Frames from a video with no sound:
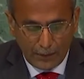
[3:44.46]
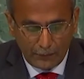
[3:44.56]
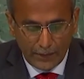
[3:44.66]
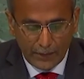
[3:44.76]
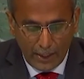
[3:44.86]

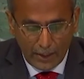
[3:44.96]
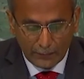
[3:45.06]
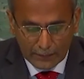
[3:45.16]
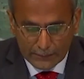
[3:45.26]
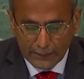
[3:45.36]
We have
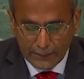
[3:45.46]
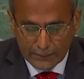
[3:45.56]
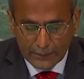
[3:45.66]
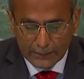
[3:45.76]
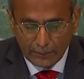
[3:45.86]
recently
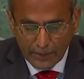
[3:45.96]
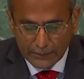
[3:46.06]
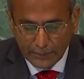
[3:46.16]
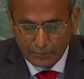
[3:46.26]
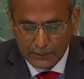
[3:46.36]
seized big
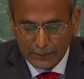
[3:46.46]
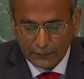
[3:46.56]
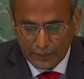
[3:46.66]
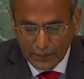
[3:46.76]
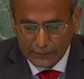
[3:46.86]
shipments of
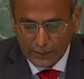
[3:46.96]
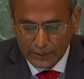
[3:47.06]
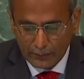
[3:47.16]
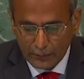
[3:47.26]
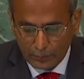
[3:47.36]
drugs
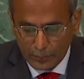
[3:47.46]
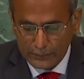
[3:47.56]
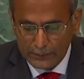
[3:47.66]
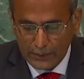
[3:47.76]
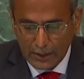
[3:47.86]
at our
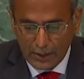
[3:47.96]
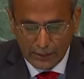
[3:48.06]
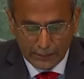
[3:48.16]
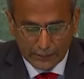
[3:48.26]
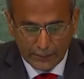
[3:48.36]
ports and
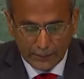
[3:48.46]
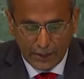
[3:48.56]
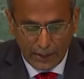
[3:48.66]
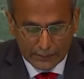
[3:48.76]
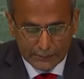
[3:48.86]
in the
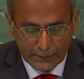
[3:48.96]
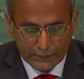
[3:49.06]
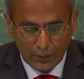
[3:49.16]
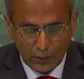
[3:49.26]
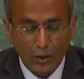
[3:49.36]
high
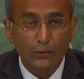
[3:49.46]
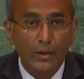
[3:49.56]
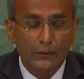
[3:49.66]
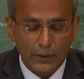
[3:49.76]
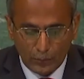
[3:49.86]
seas of
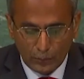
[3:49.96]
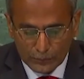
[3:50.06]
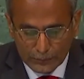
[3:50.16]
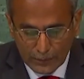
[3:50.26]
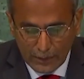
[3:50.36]
our
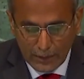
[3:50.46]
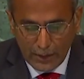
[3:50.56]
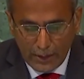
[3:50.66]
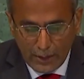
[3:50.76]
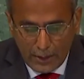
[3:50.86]
coasts.
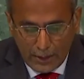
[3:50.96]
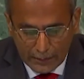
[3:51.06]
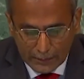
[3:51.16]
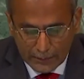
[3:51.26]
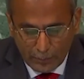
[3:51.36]
It
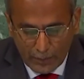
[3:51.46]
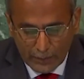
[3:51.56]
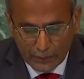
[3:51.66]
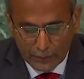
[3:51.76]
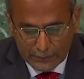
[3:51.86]
is
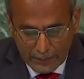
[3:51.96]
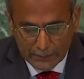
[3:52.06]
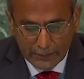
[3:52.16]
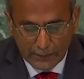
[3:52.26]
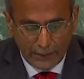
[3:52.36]
important to
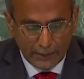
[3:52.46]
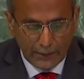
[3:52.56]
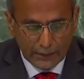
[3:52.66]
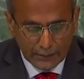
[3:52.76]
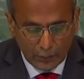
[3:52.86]
strengthen
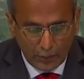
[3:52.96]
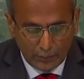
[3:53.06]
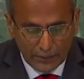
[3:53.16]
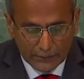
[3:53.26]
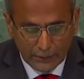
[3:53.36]
international
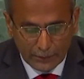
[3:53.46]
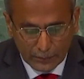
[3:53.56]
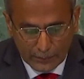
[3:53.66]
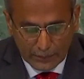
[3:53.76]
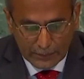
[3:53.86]
cooperation to
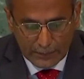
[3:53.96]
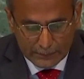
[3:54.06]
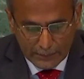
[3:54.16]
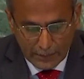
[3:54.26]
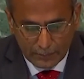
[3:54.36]

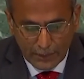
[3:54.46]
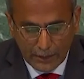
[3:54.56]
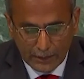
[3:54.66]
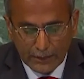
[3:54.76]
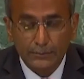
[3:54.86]
disrupt
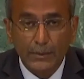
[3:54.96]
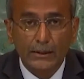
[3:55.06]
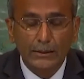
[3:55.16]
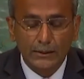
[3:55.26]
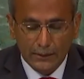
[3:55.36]
and
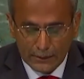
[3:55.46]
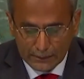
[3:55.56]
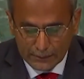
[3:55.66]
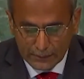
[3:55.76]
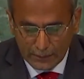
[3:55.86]
dismantle
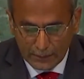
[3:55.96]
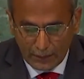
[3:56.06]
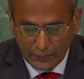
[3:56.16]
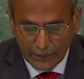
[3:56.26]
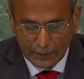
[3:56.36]
these
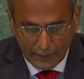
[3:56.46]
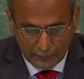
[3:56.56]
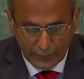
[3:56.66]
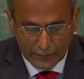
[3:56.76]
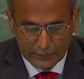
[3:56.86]
trafficking
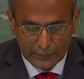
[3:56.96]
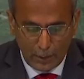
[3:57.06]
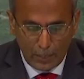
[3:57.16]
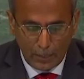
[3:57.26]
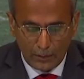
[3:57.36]
networks.
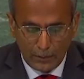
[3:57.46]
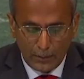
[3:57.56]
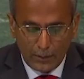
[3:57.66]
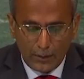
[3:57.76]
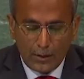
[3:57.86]

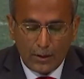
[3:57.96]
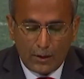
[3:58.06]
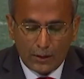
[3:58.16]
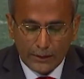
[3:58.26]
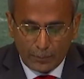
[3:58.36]

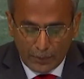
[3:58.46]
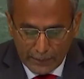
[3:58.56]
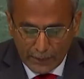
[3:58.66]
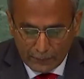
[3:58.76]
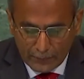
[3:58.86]
On the
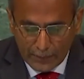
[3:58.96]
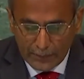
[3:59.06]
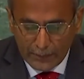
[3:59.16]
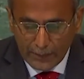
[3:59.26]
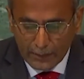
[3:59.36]
political front,
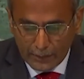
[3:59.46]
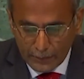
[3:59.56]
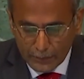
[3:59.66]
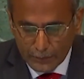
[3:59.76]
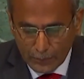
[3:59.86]
India continues to